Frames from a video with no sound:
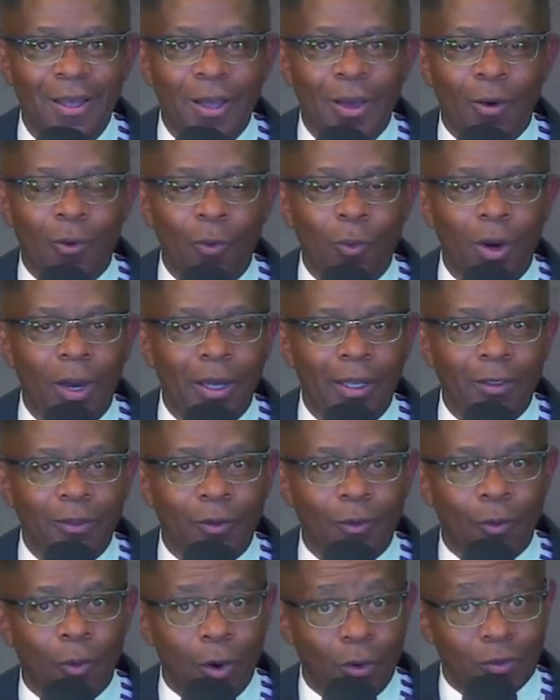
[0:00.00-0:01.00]
one,
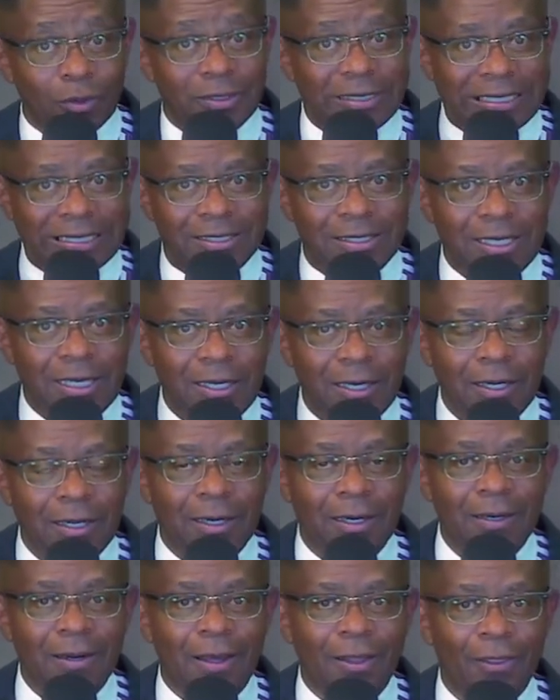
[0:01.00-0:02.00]
quote, succeeded
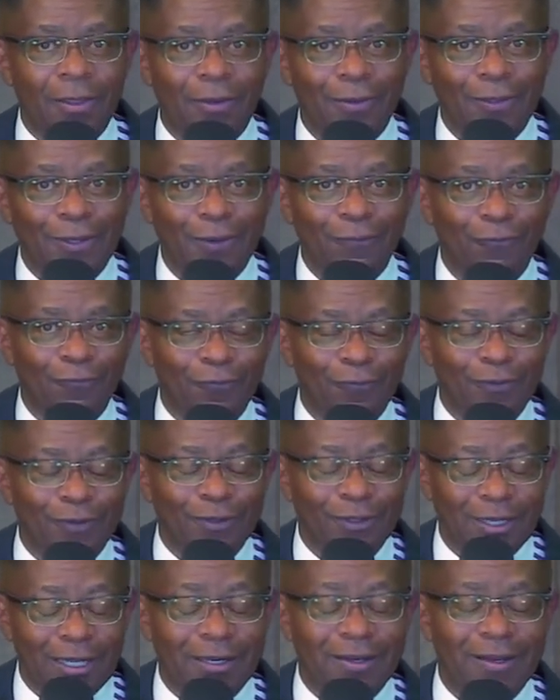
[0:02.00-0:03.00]
and other
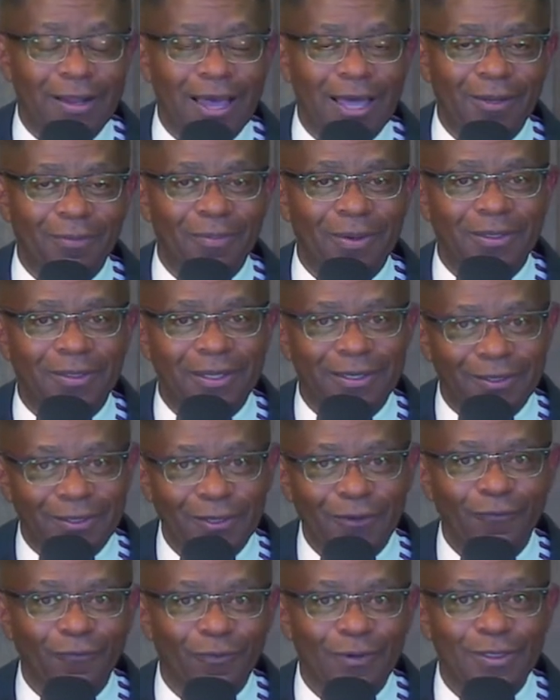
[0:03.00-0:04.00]
did not, but the
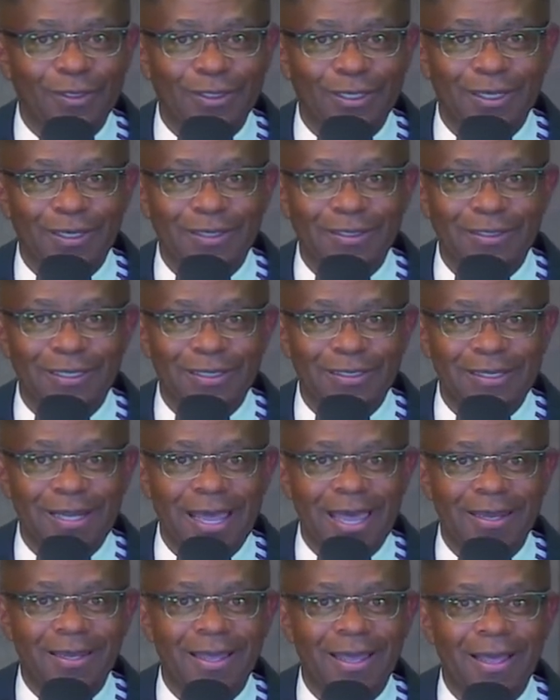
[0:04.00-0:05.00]
difference is, is
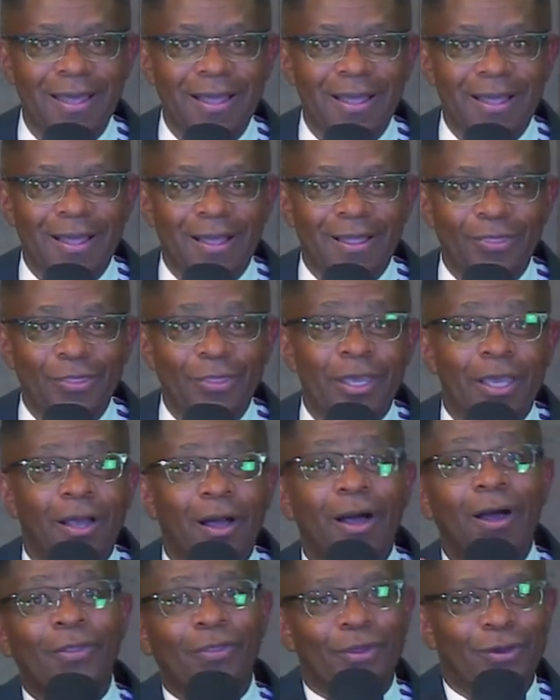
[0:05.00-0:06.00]
that the
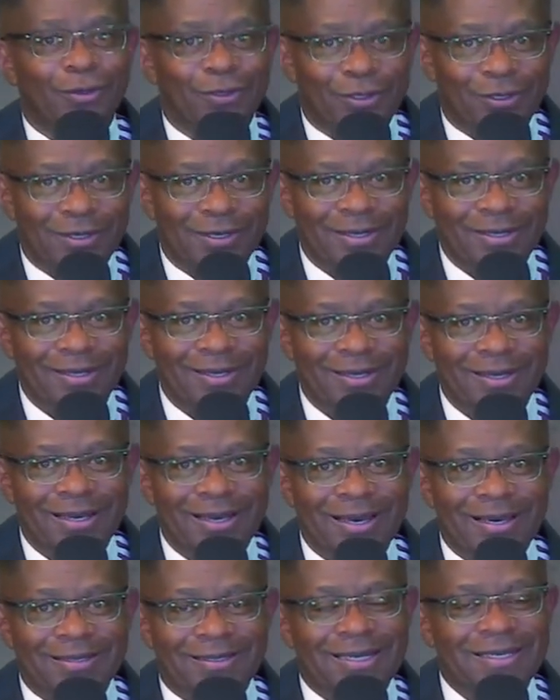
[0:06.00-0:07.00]
others
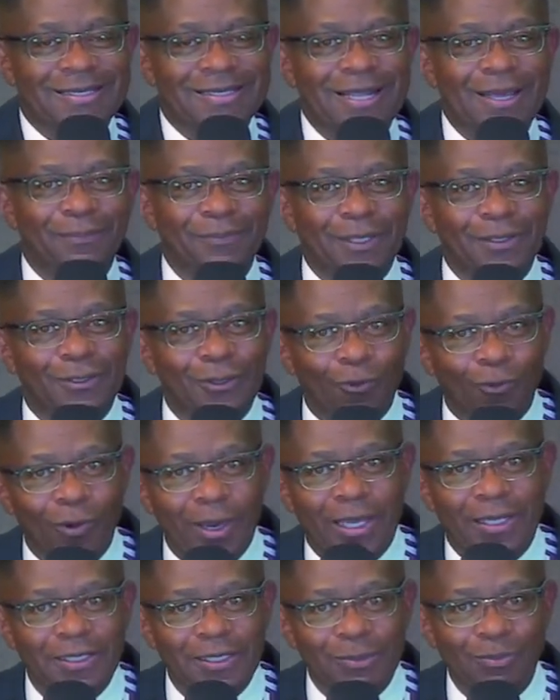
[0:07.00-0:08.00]
that stepped into
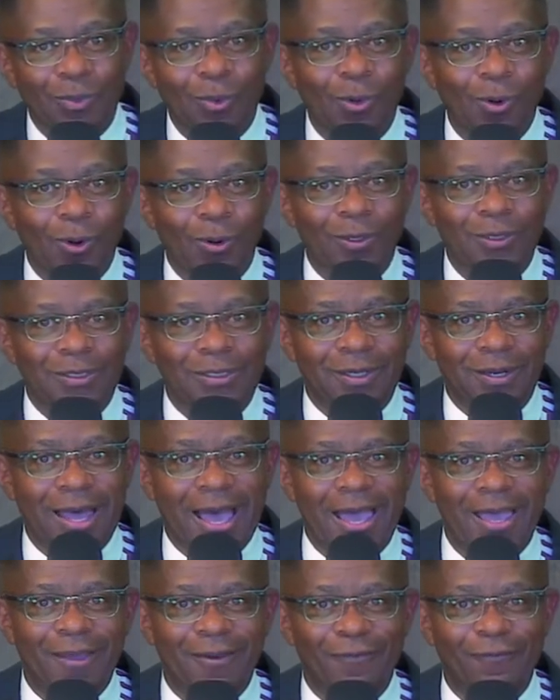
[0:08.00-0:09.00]
Wes Moore's
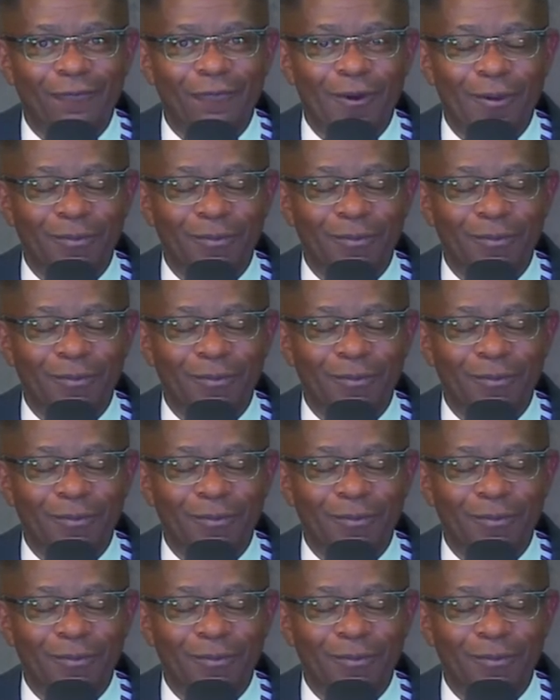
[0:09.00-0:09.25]
life from